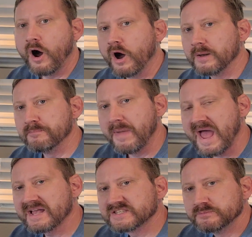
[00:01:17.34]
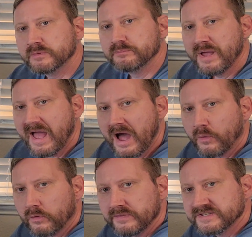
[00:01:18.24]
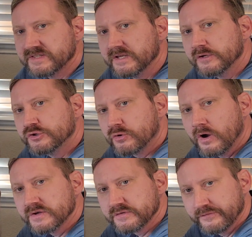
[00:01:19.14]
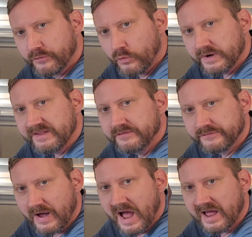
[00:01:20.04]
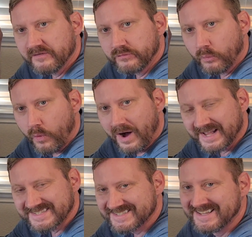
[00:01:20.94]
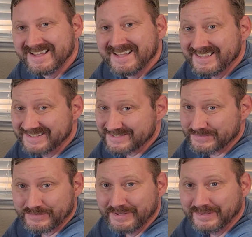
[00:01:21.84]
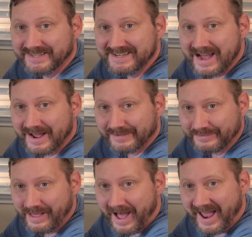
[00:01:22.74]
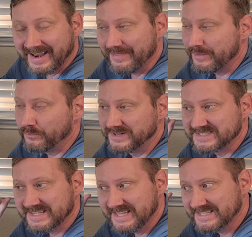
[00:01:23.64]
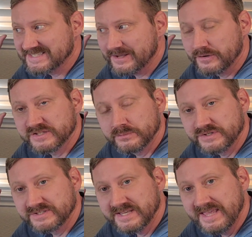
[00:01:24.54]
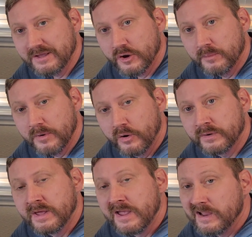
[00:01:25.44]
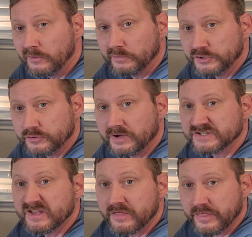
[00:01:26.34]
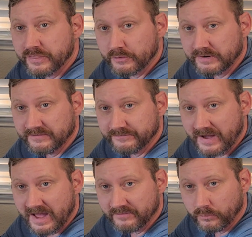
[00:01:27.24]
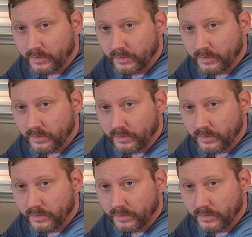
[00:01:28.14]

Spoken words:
On maximum power, this thing draws 45 watts. It's really not a lot. And then once it gets there and switches to eco mode, it only draws 35